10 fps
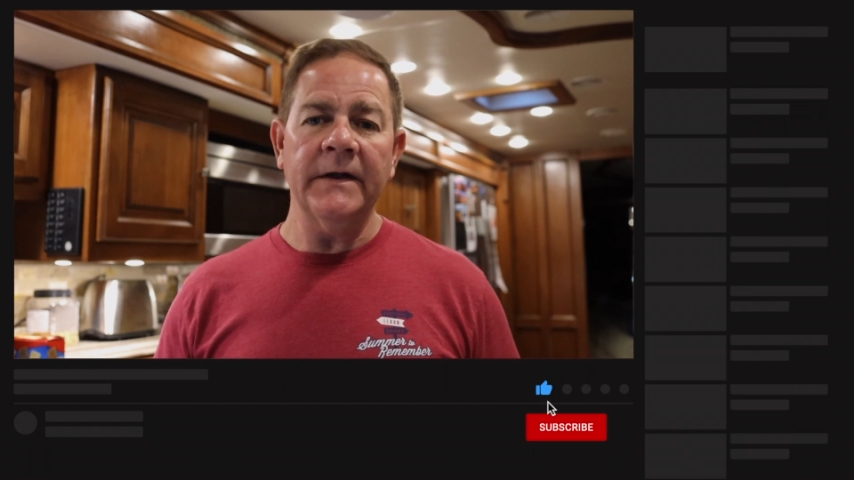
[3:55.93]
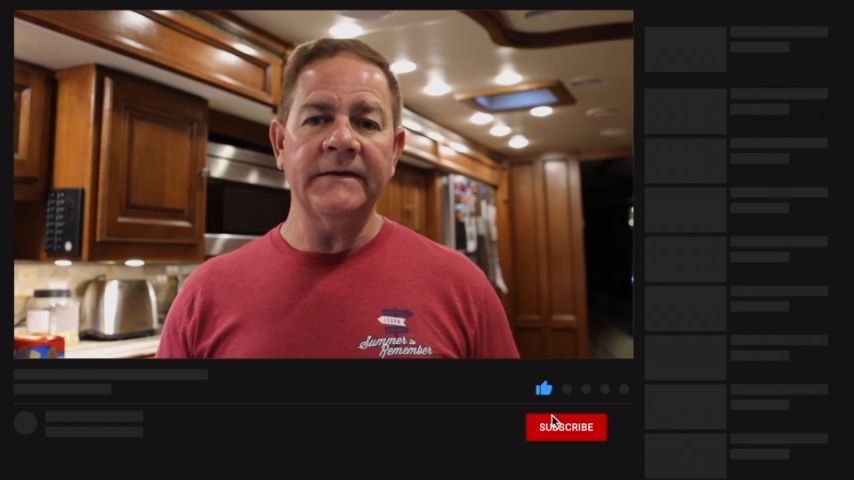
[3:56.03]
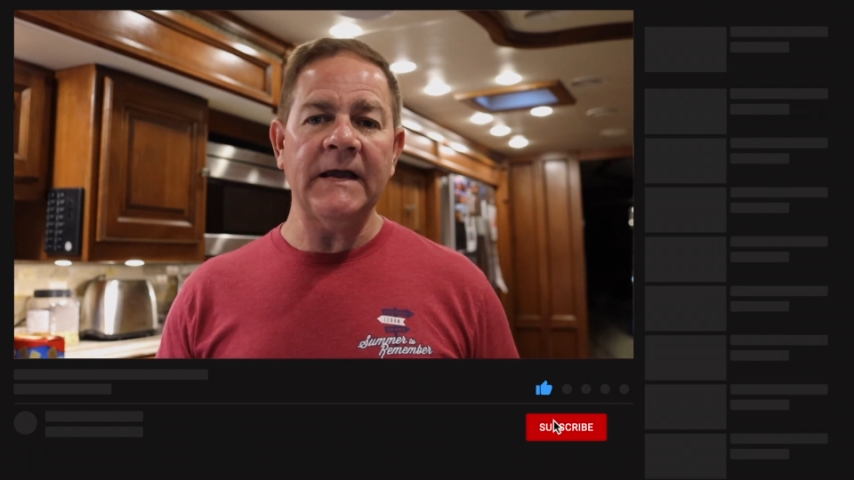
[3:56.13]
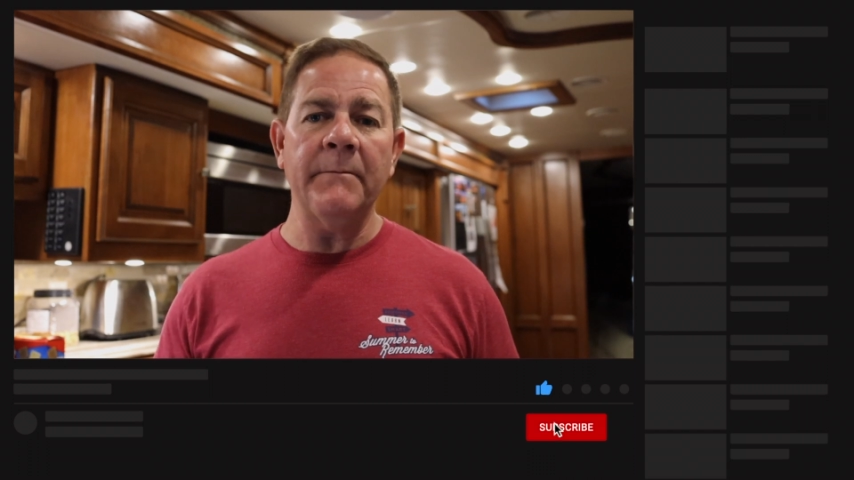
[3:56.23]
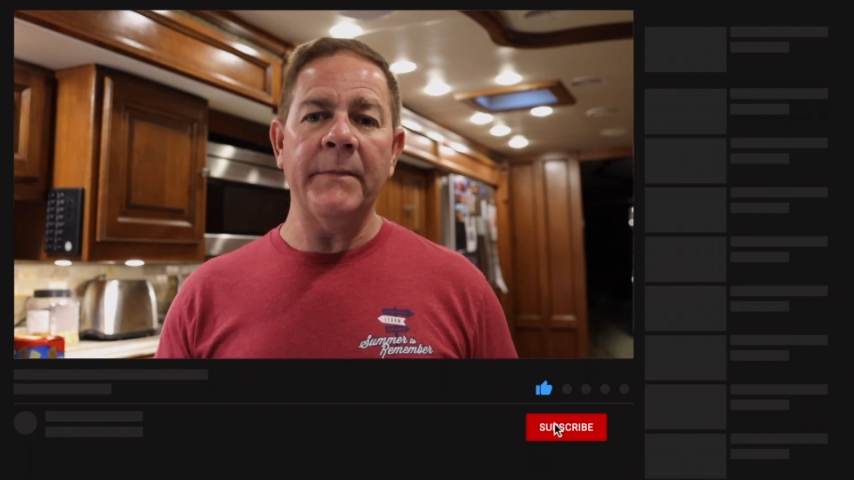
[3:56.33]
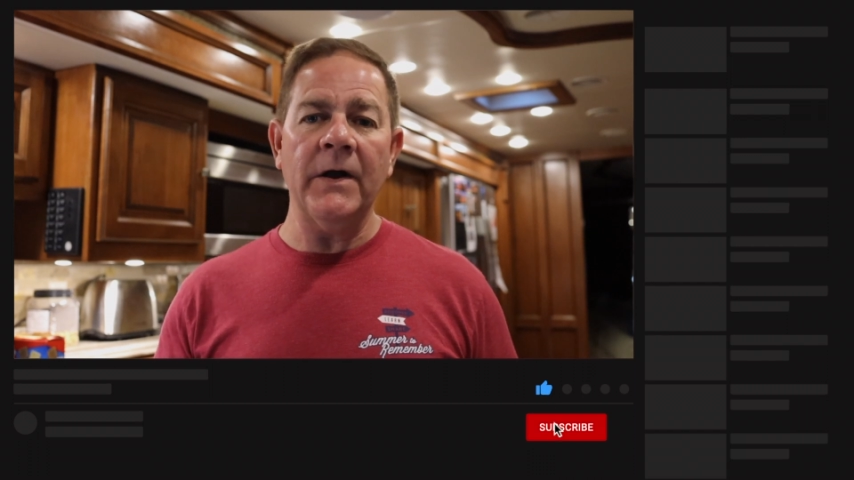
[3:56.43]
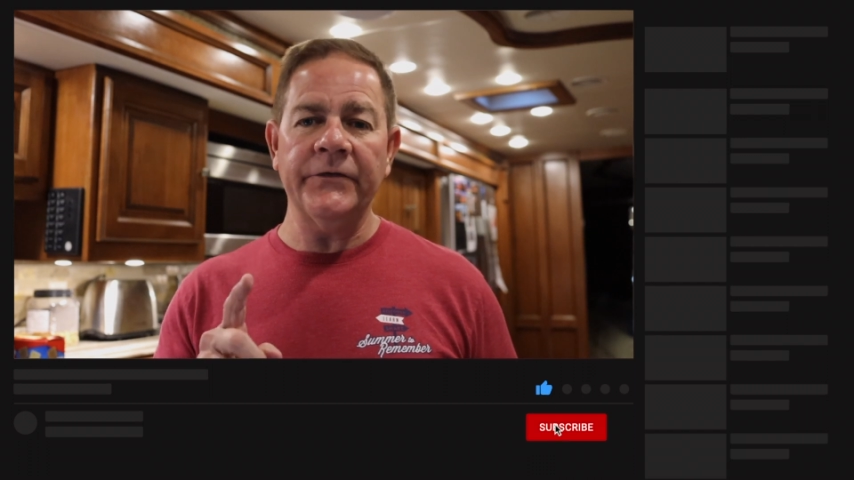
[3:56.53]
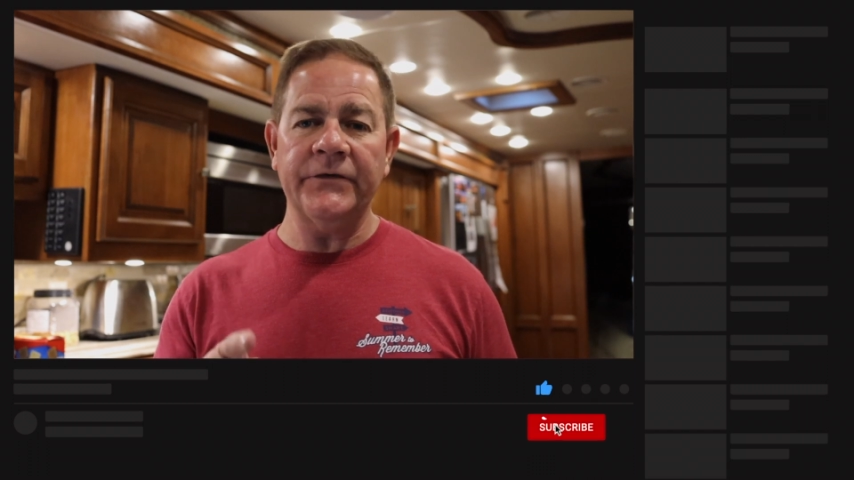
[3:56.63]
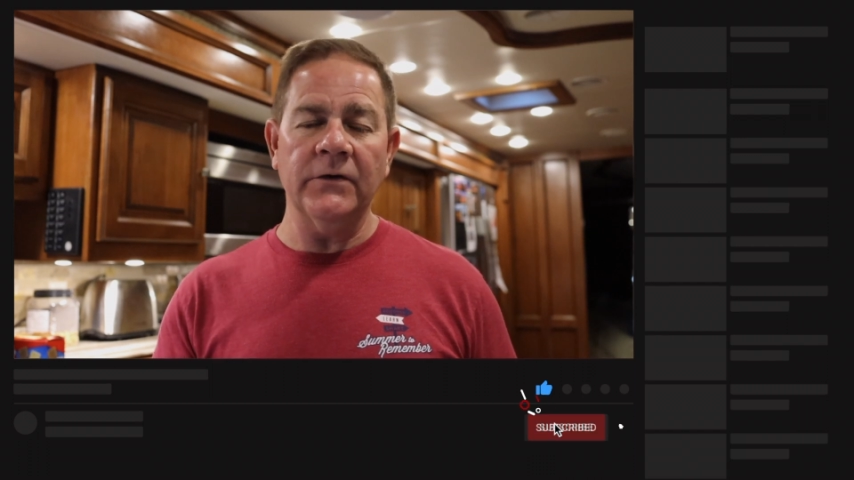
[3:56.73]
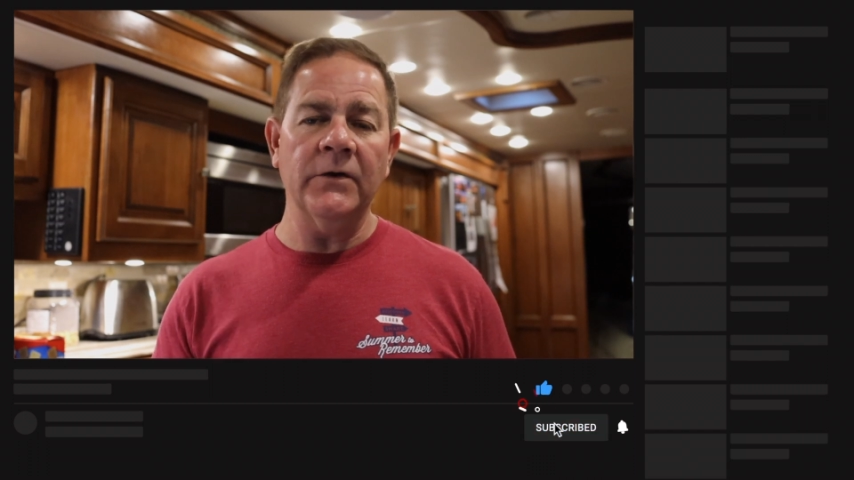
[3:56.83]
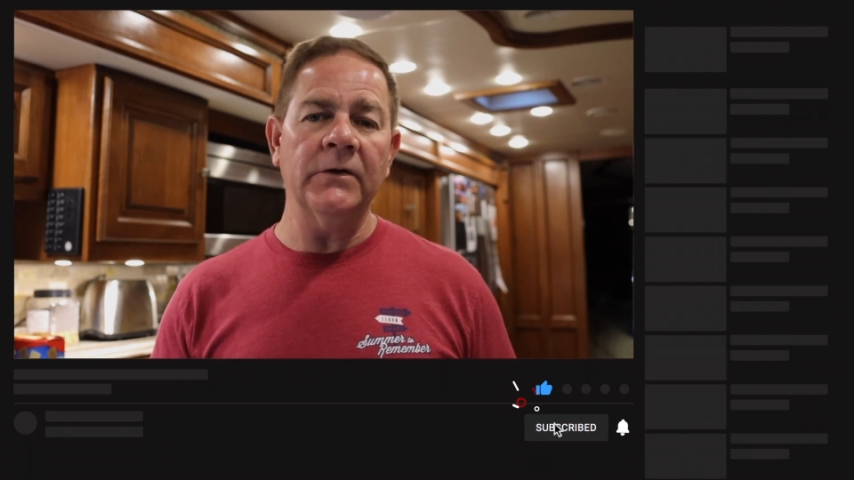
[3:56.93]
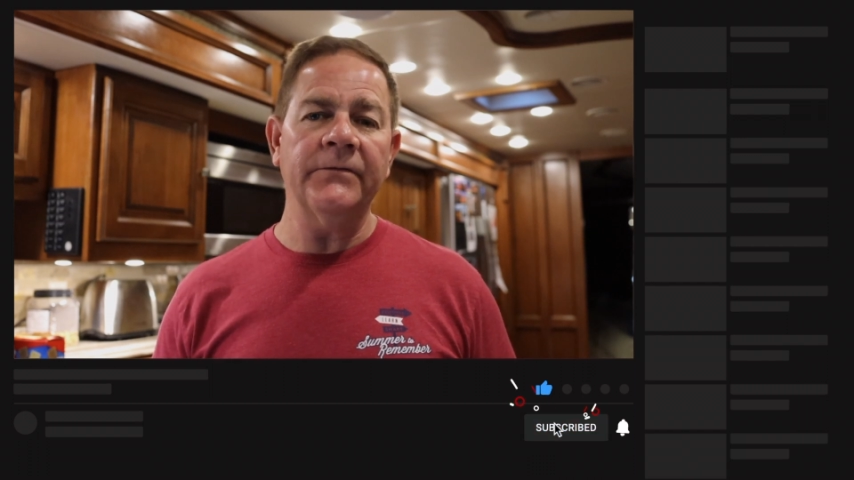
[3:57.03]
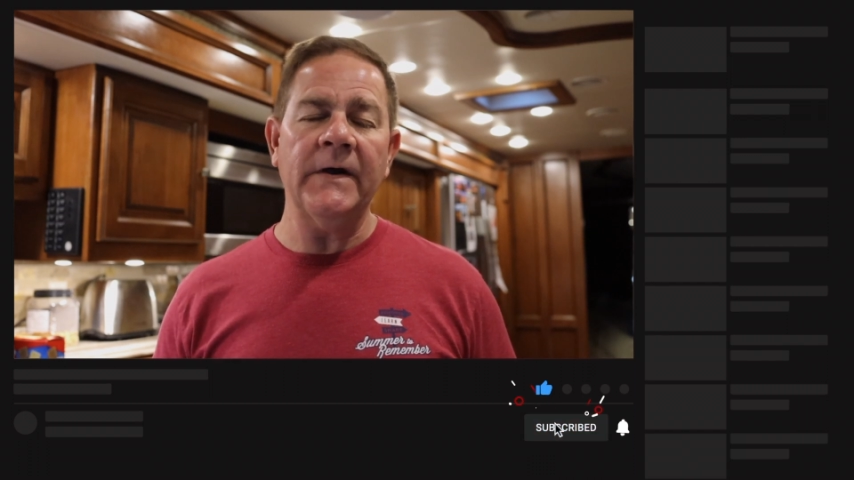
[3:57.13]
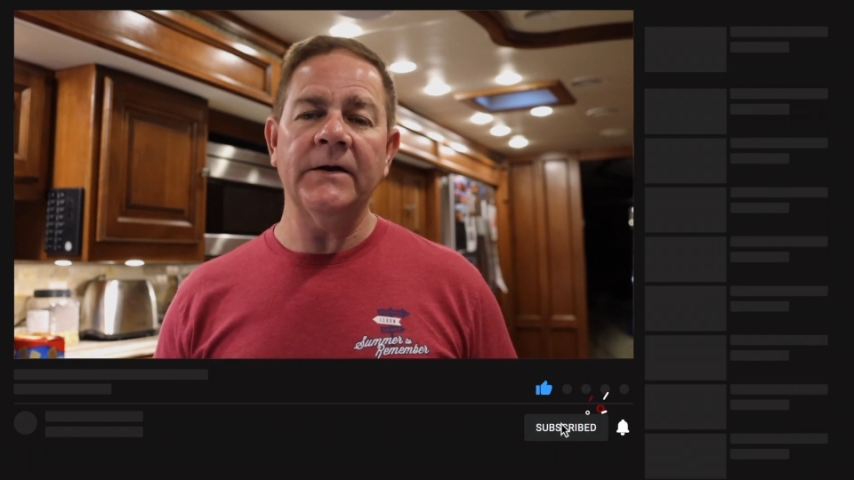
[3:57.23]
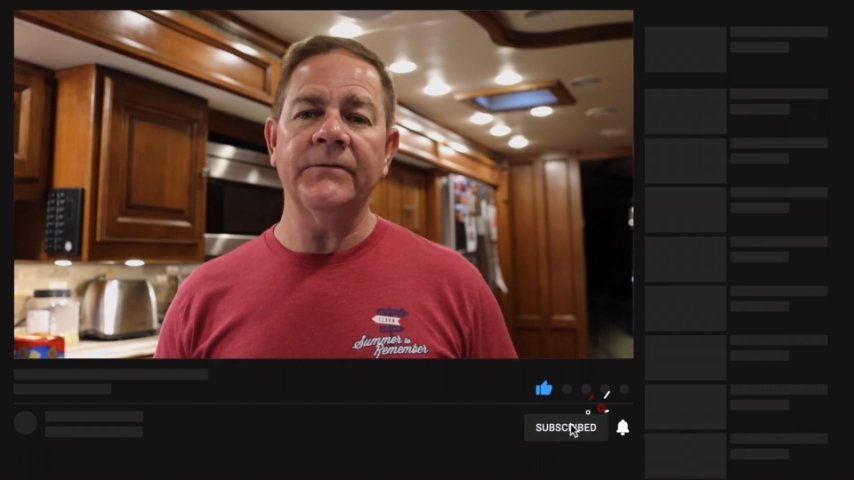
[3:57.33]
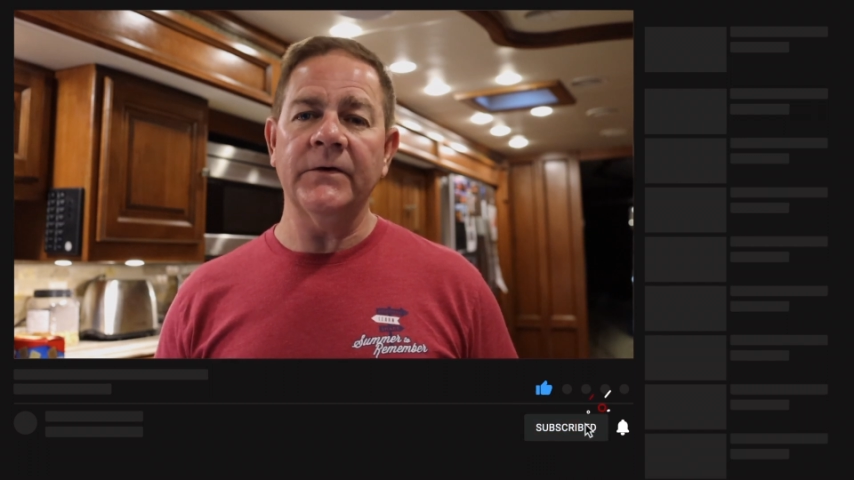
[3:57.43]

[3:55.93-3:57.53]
hit that bell so you're notified